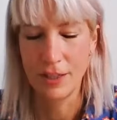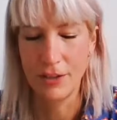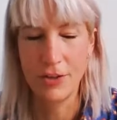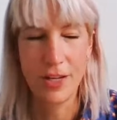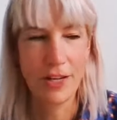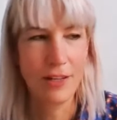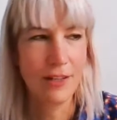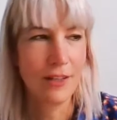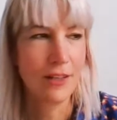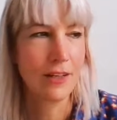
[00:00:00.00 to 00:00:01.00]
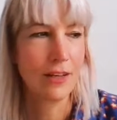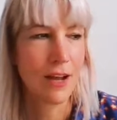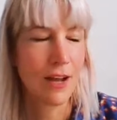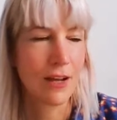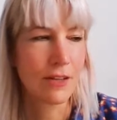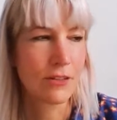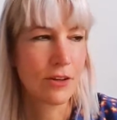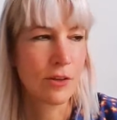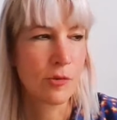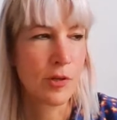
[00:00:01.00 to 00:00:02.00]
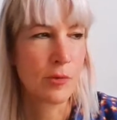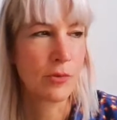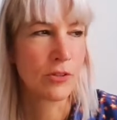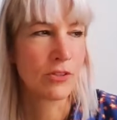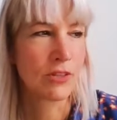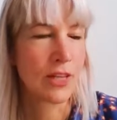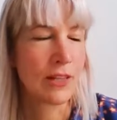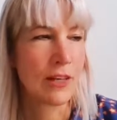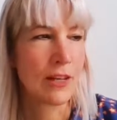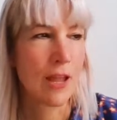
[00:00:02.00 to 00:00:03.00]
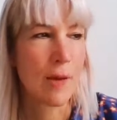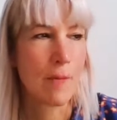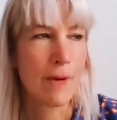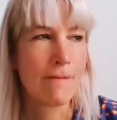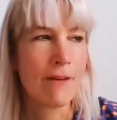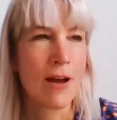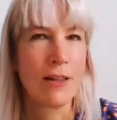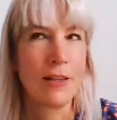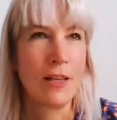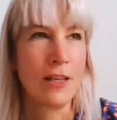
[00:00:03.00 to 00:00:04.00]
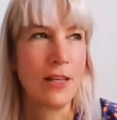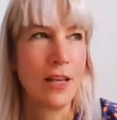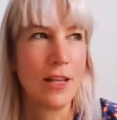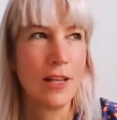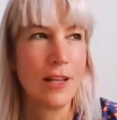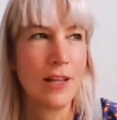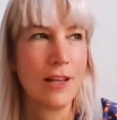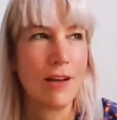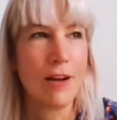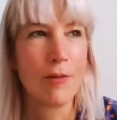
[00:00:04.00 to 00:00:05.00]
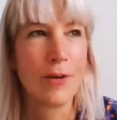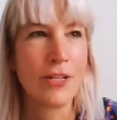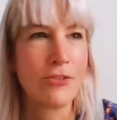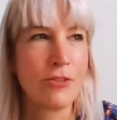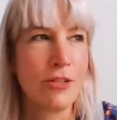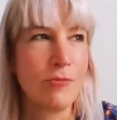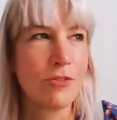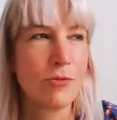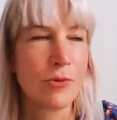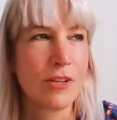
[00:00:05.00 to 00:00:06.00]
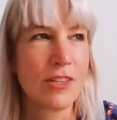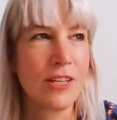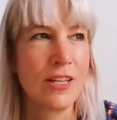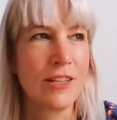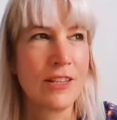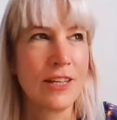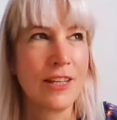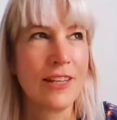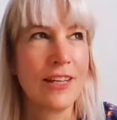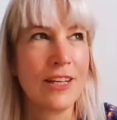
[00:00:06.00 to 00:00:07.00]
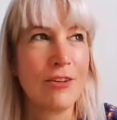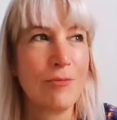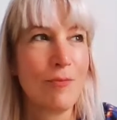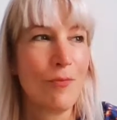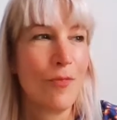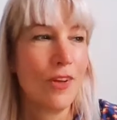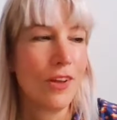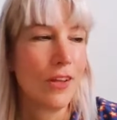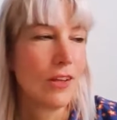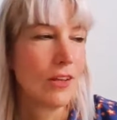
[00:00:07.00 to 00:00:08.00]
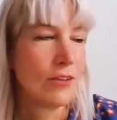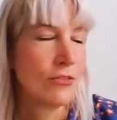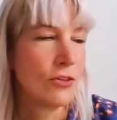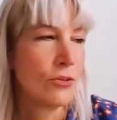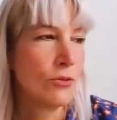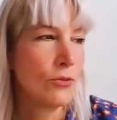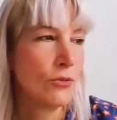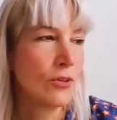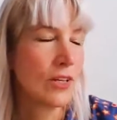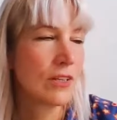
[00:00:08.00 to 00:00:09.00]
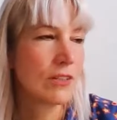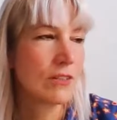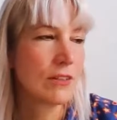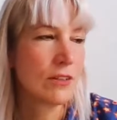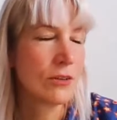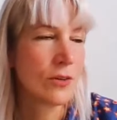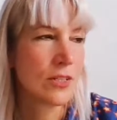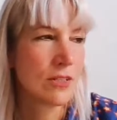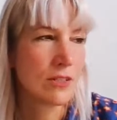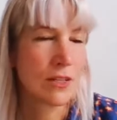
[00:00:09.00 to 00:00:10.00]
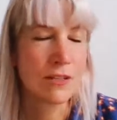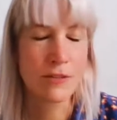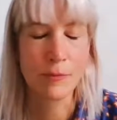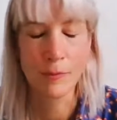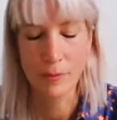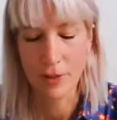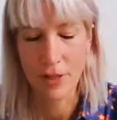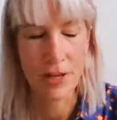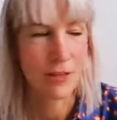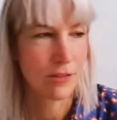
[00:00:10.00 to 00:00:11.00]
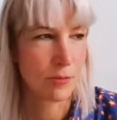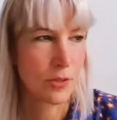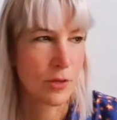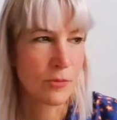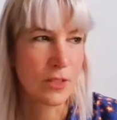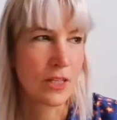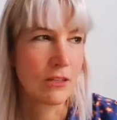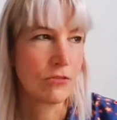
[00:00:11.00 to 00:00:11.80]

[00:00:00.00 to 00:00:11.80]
you can't, like, ask other people to say, like, "Am I valid? Are my dreams worth anything?" Like, if you it I say to some clients sometimes, like,